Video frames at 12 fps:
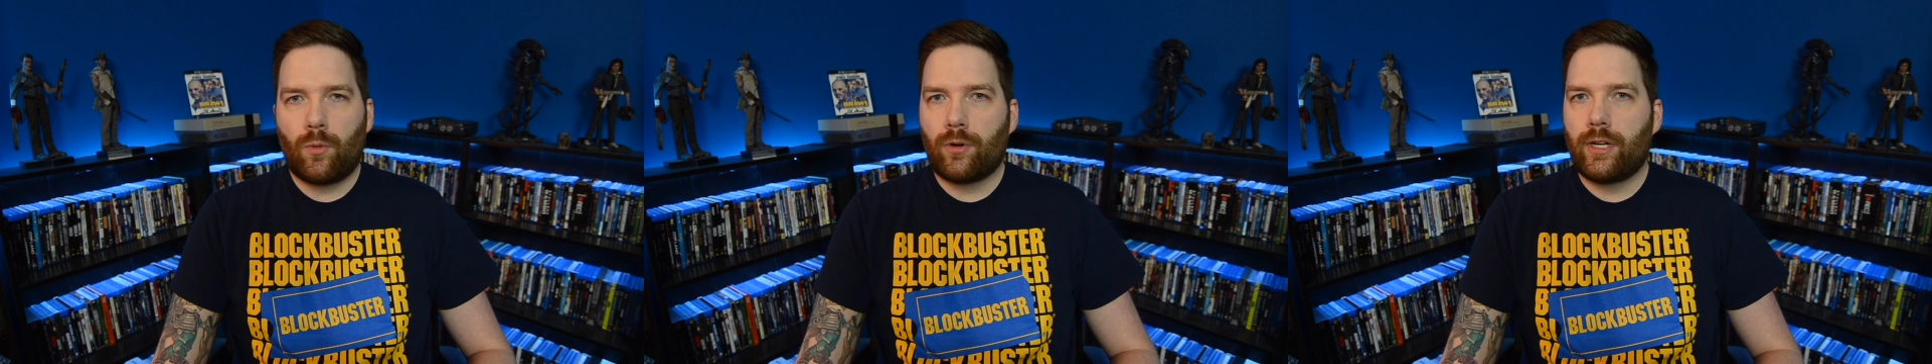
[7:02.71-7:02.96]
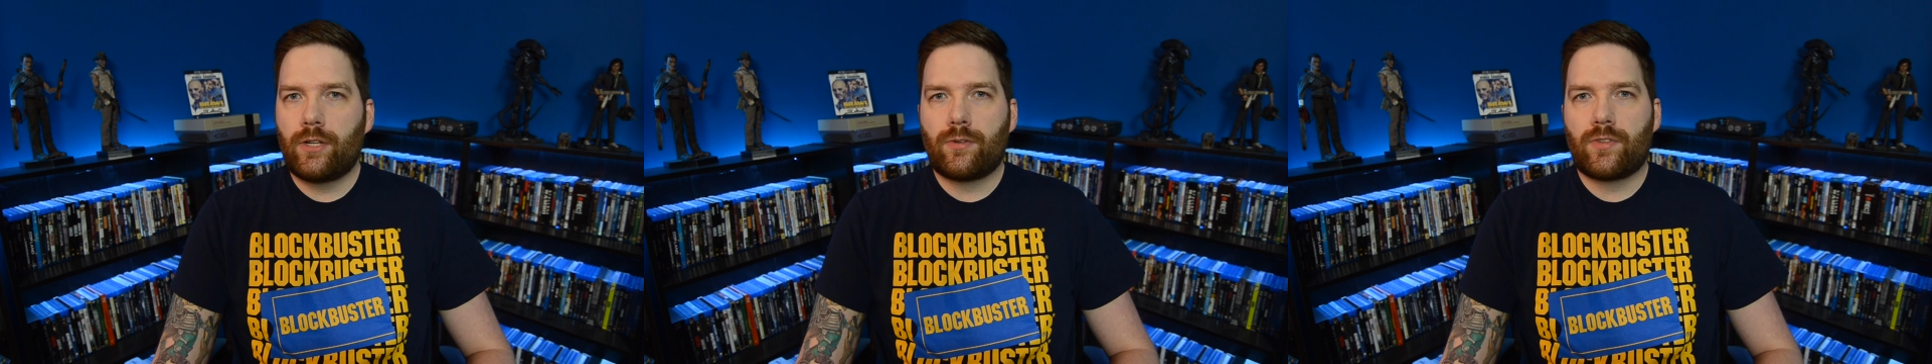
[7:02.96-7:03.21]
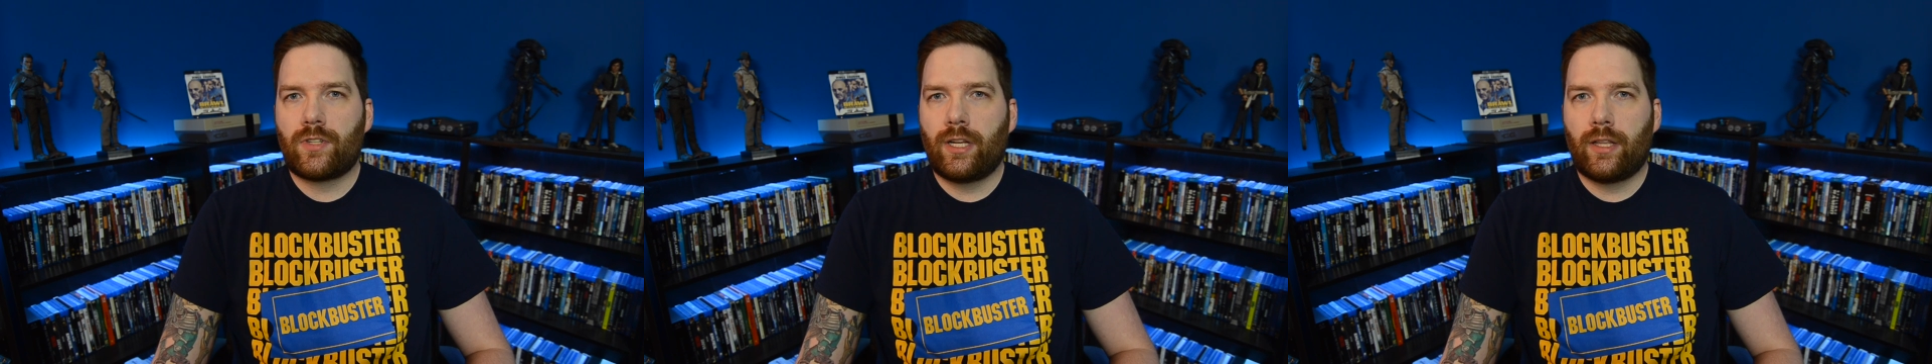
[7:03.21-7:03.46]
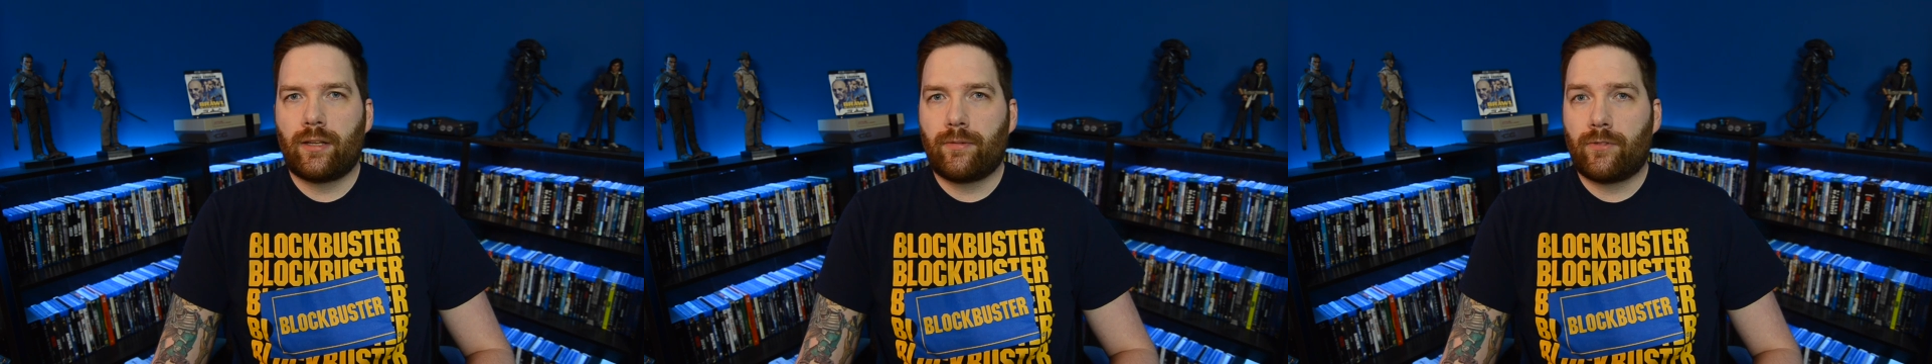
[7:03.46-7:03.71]
more
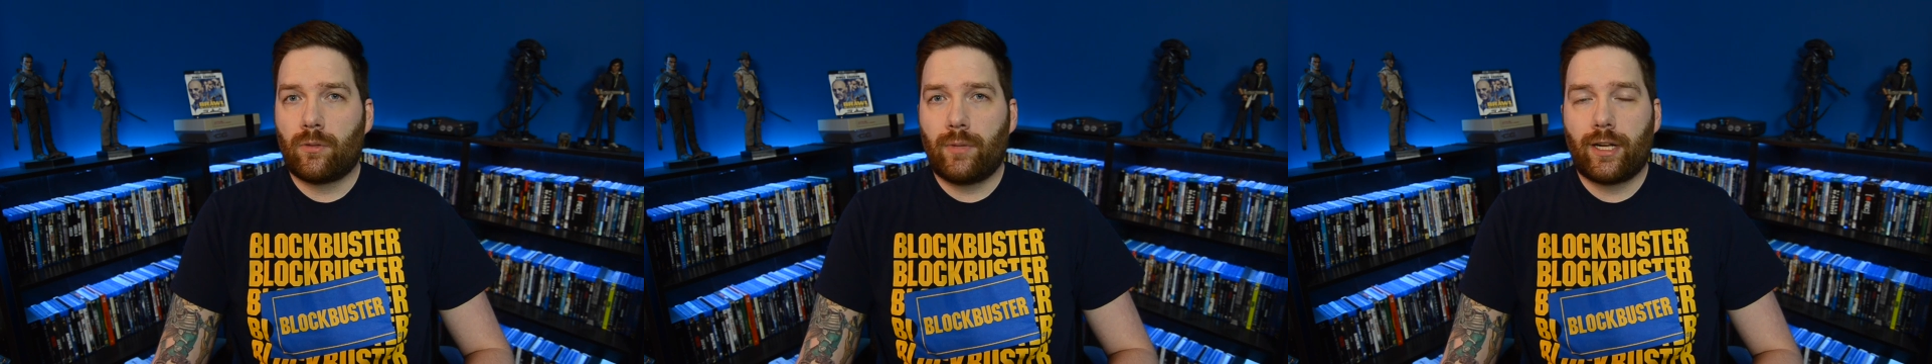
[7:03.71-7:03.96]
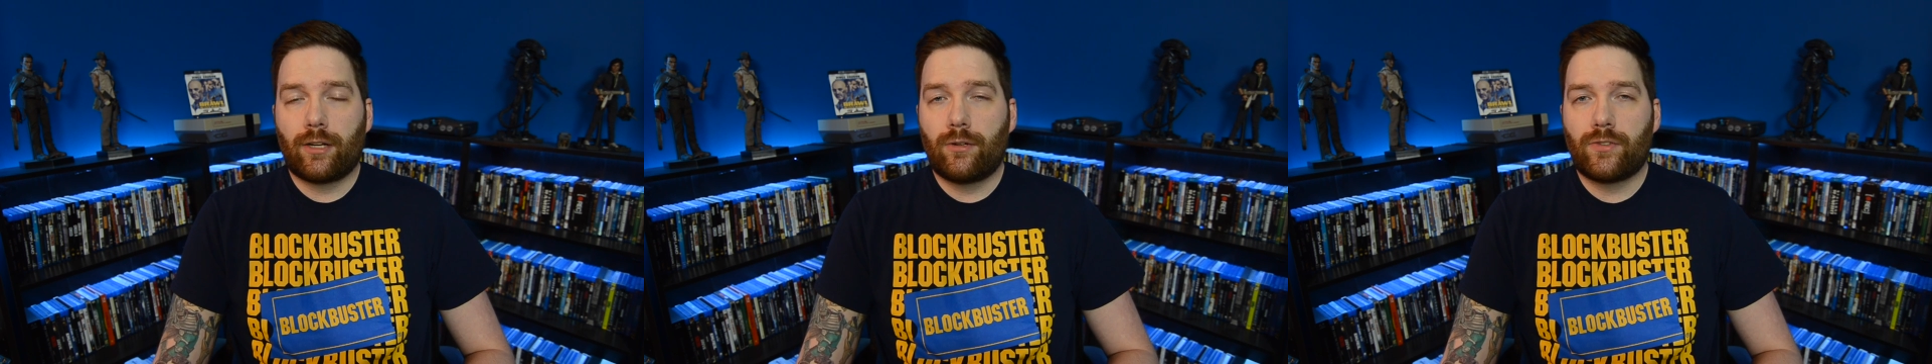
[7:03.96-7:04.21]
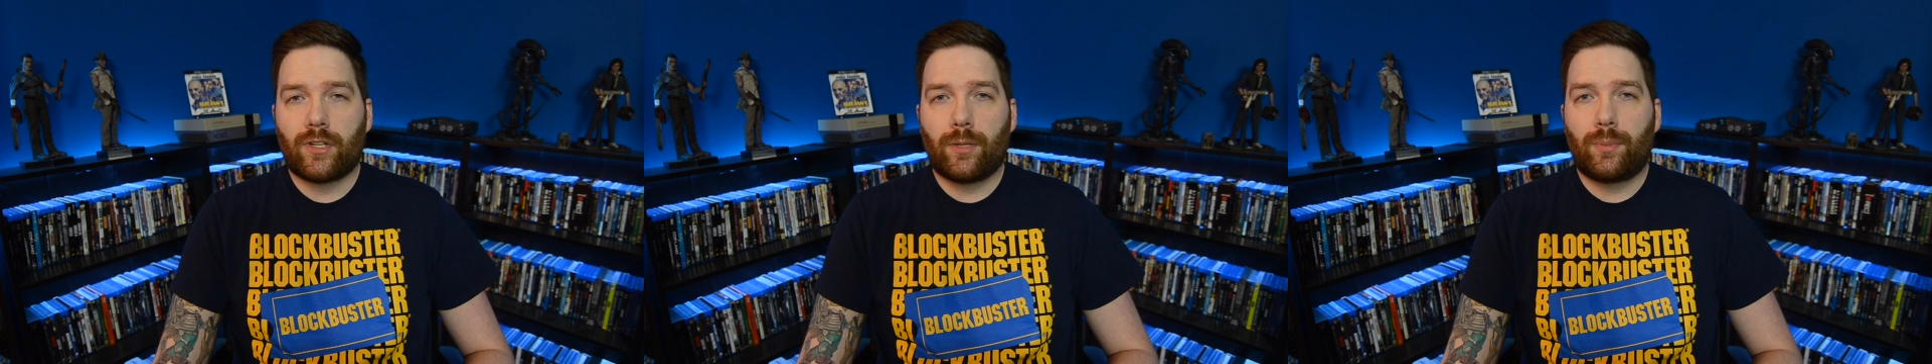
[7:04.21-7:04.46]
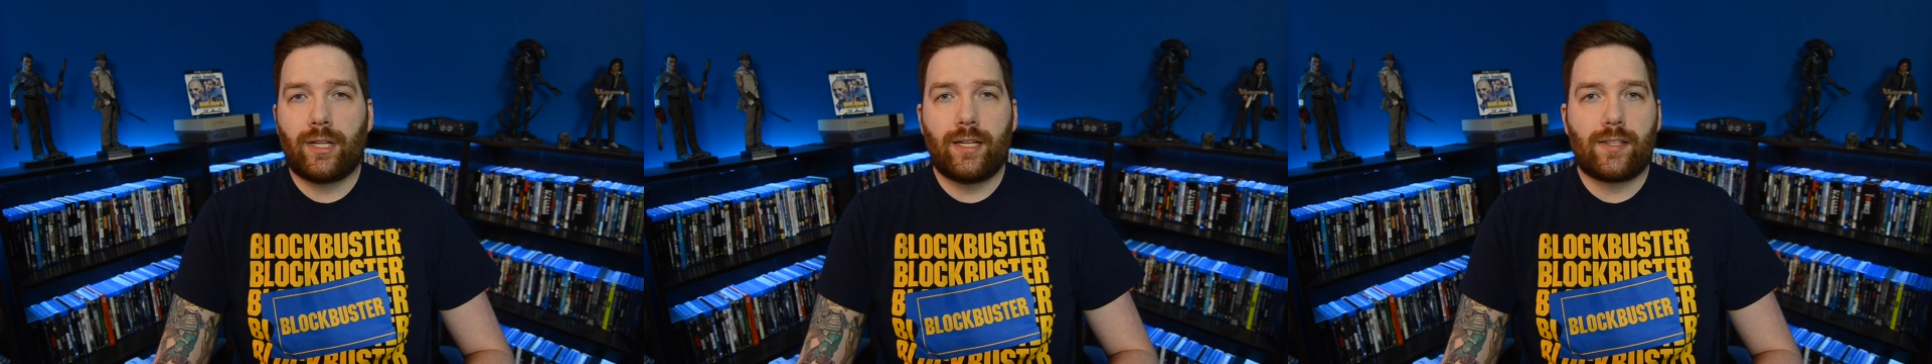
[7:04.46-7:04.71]
interesting than a filmmaker who's going
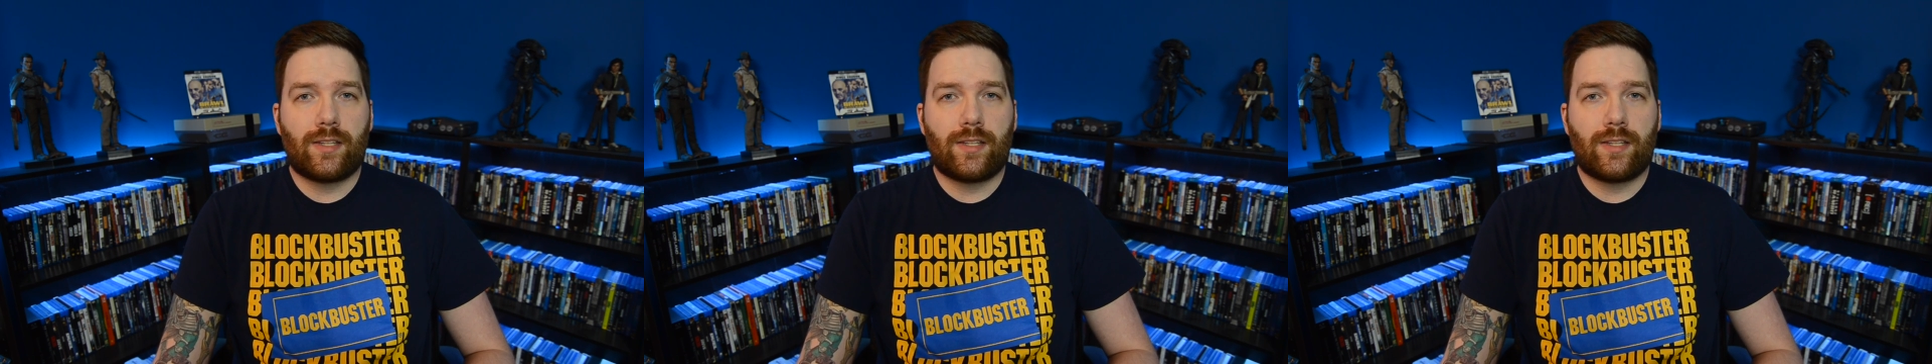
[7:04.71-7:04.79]
to play it